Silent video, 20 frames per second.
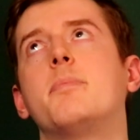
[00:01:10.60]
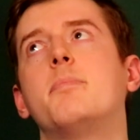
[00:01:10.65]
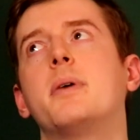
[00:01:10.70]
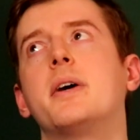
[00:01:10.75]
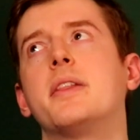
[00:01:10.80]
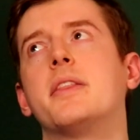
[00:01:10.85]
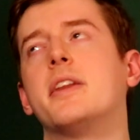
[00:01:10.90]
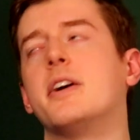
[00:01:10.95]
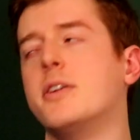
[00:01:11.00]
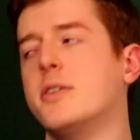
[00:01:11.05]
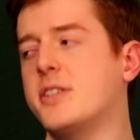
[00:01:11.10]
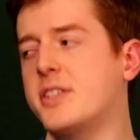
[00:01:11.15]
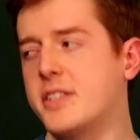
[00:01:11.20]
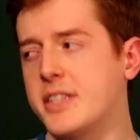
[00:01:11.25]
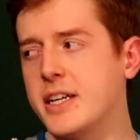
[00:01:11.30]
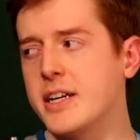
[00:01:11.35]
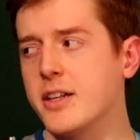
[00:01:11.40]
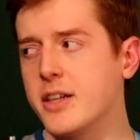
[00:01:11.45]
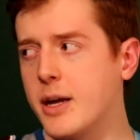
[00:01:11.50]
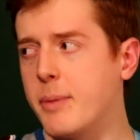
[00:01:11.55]
but they're
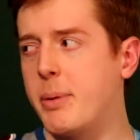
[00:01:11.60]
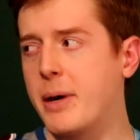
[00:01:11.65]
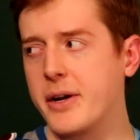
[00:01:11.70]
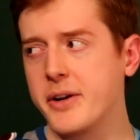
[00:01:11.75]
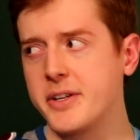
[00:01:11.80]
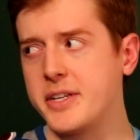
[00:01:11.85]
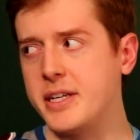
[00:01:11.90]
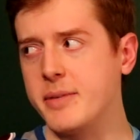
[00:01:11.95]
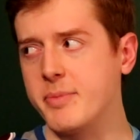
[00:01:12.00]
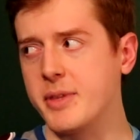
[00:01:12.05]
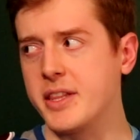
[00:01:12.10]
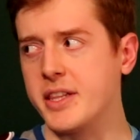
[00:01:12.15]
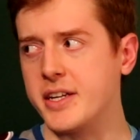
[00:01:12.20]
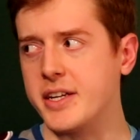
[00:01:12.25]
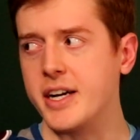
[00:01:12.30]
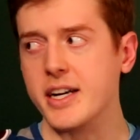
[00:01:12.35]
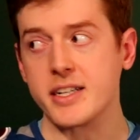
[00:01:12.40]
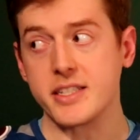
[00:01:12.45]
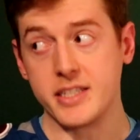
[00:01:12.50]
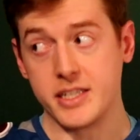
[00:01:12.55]
still a better team than the
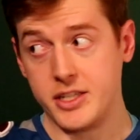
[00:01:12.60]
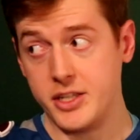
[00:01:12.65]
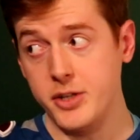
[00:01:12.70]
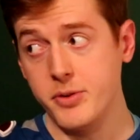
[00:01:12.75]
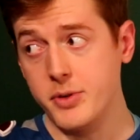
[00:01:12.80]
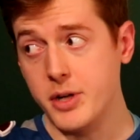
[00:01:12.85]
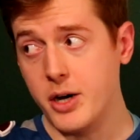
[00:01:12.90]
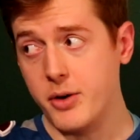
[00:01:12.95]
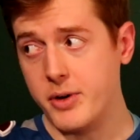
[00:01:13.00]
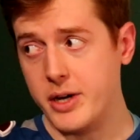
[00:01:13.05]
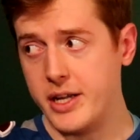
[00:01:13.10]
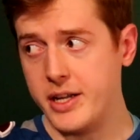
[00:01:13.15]
Ducks, and you know